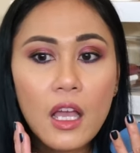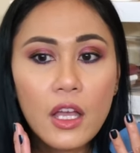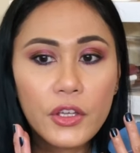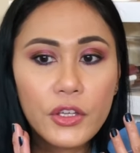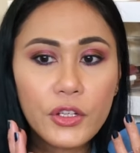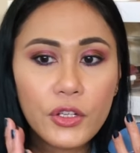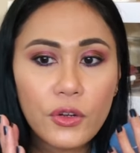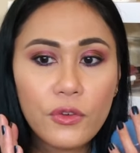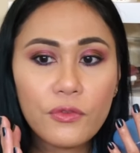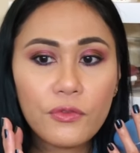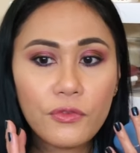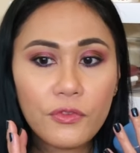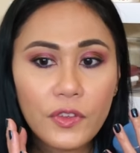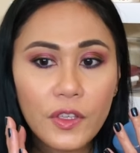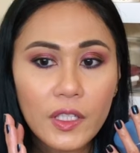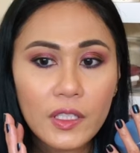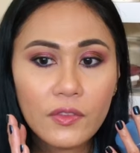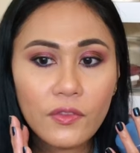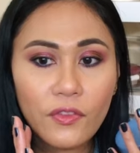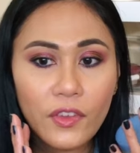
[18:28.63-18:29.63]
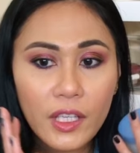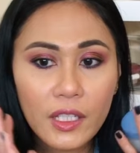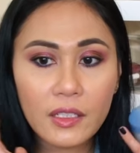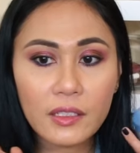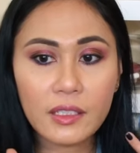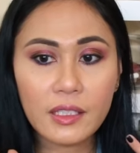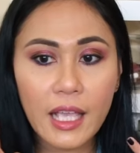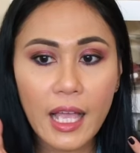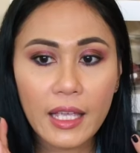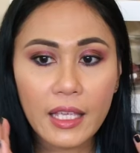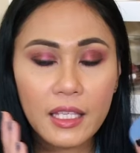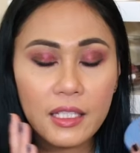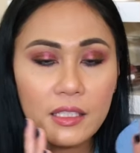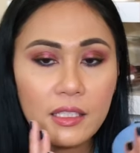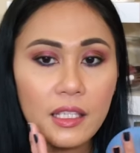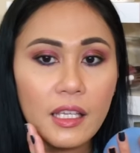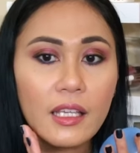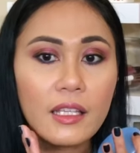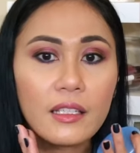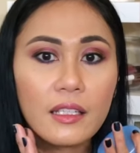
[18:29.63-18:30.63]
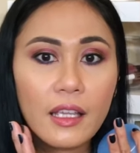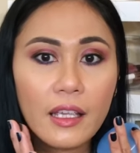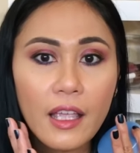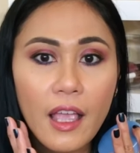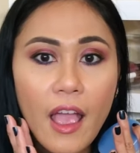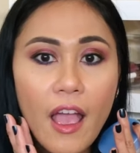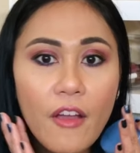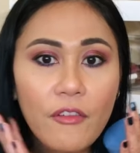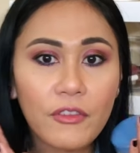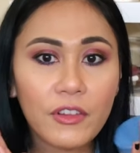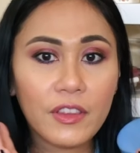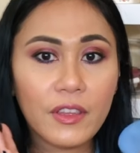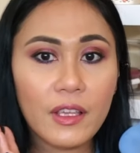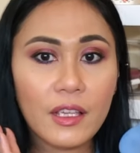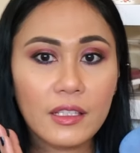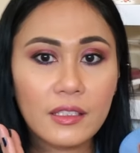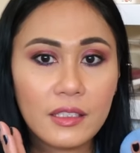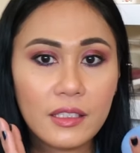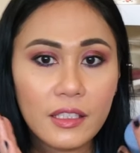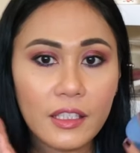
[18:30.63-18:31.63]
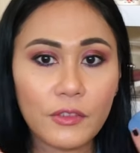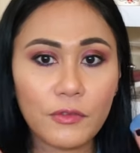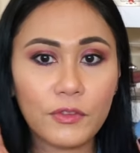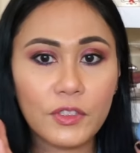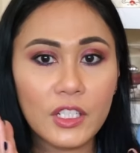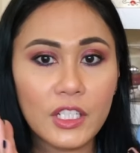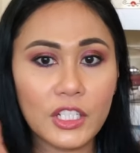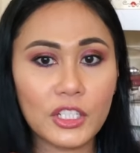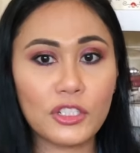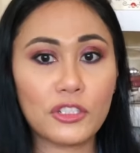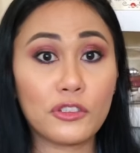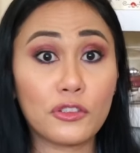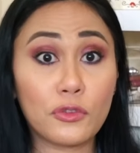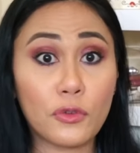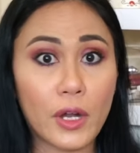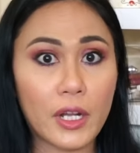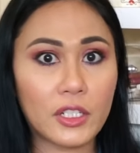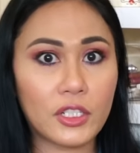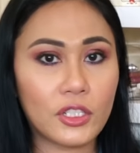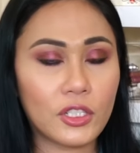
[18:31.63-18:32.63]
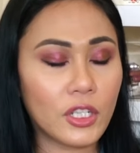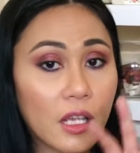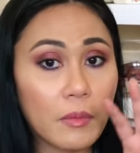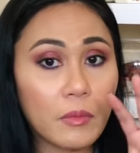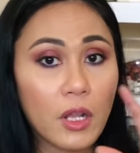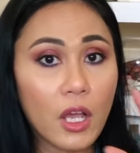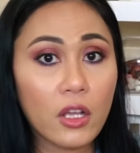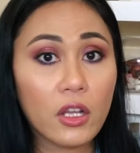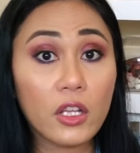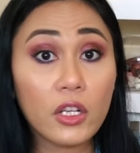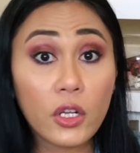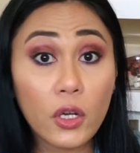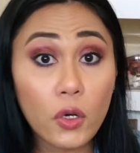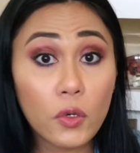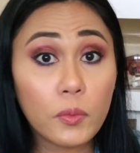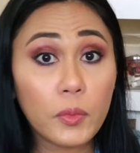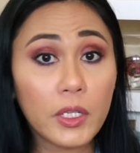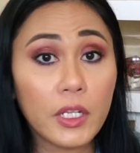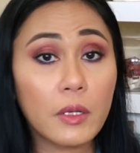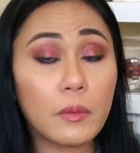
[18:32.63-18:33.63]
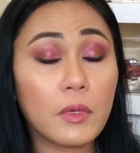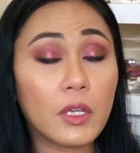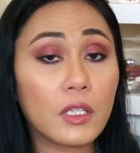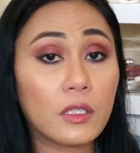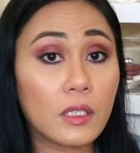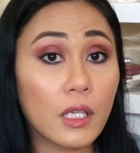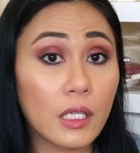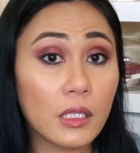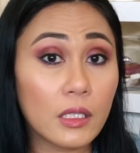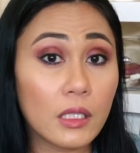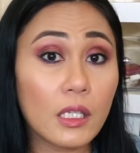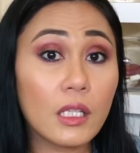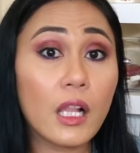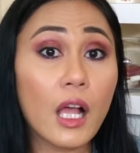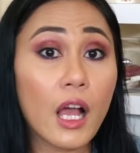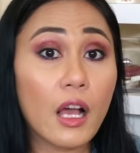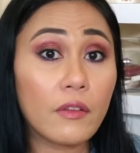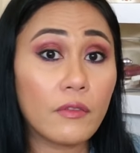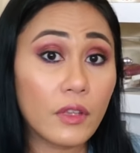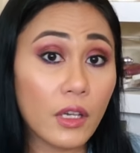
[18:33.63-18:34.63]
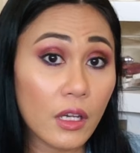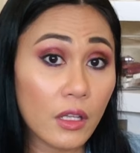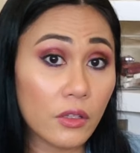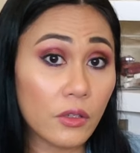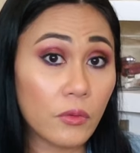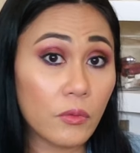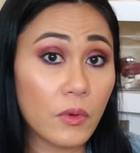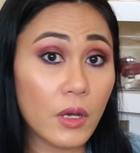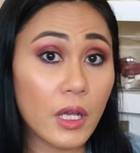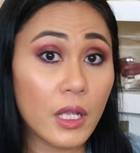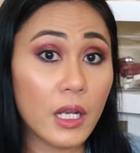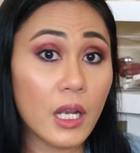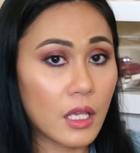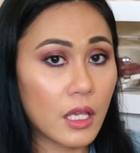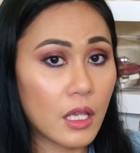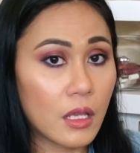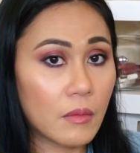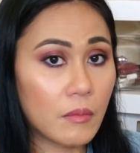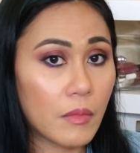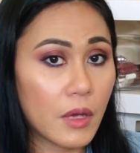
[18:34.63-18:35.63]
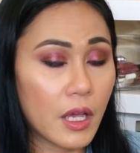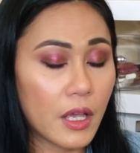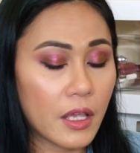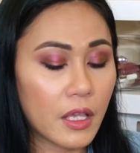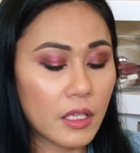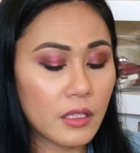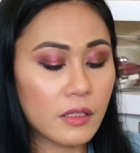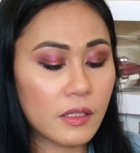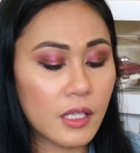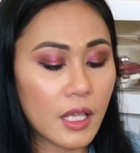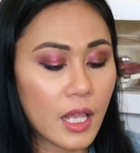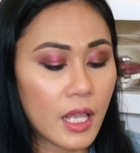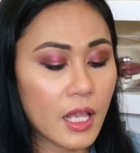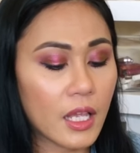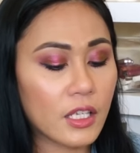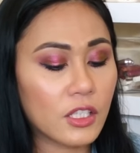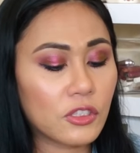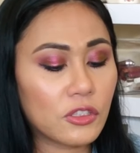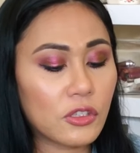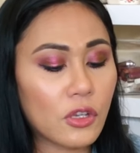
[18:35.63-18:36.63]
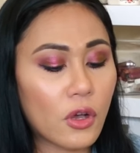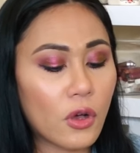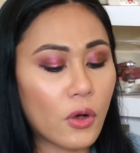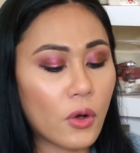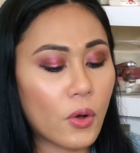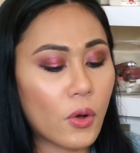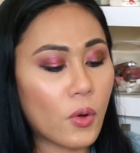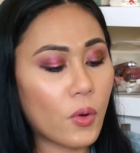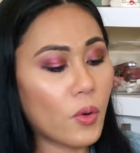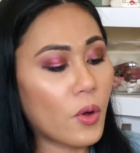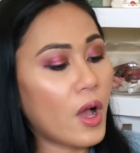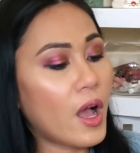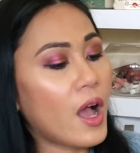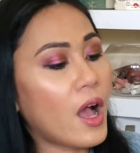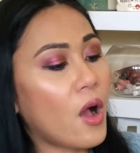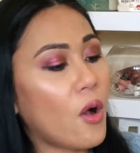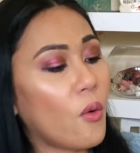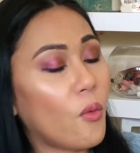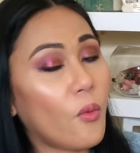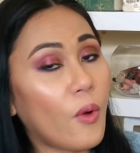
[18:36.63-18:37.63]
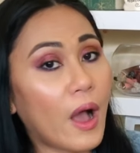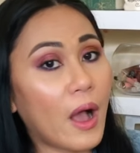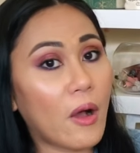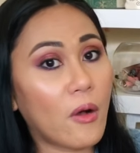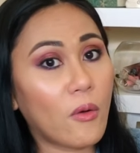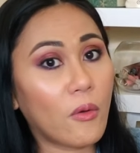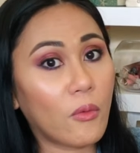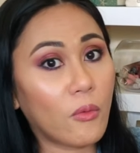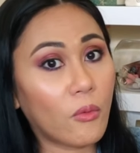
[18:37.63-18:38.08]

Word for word: you don't fe feel sagging skin. Like everything is lifted and stretched. I'm not gonna open it because I still have the other one in my sink. So wow